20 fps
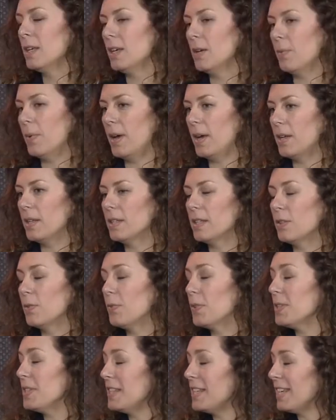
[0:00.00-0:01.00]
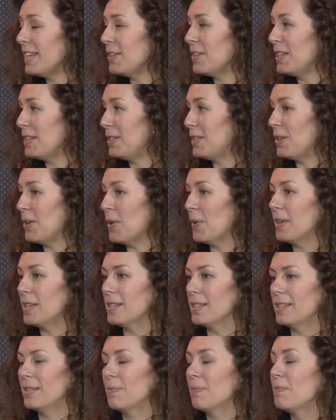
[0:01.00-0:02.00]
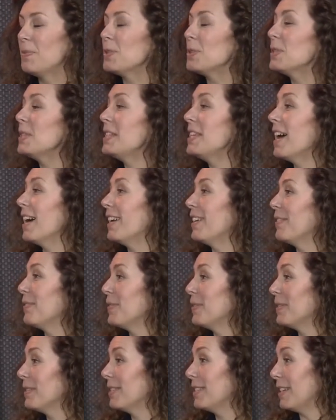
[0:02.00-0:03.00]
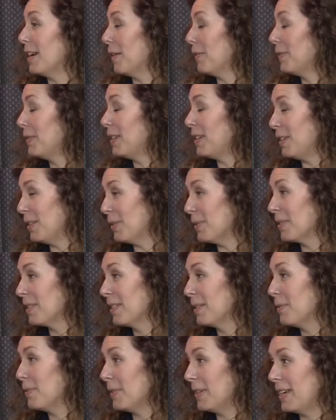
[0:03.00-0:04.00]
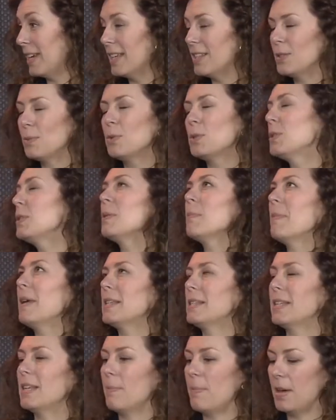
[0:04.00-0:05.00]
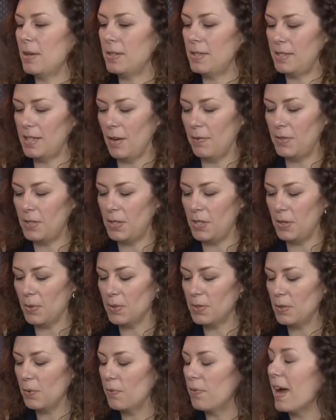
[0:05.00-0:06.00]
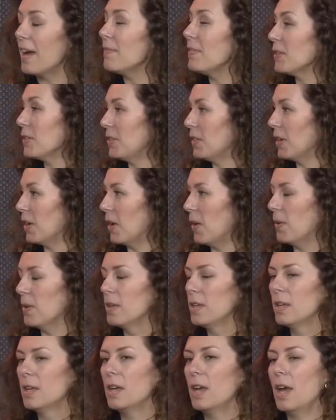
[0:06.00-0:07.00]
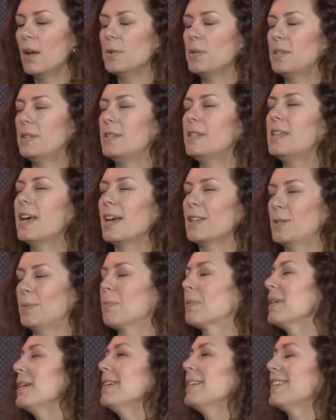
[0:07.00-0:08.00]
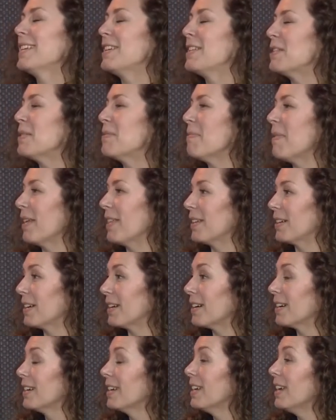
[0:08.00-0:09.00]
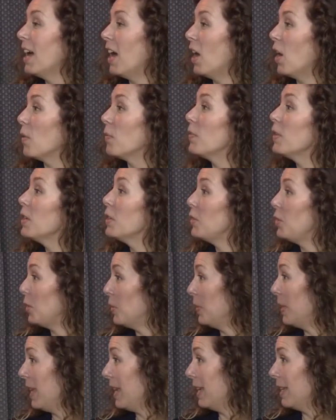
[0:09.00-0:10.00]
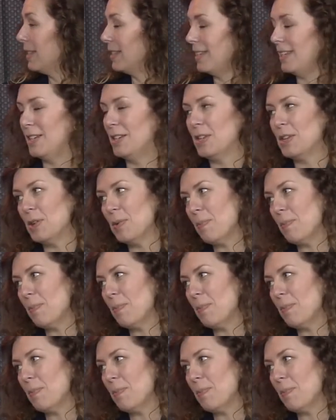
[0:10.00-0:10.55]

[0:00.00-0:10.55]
Well, first thing you need to know is there's a ton of stuff to do for kids. There's just an amazing amount of stuff to do. So 5 years ago, I was desperate, new mother of two kids, I had a new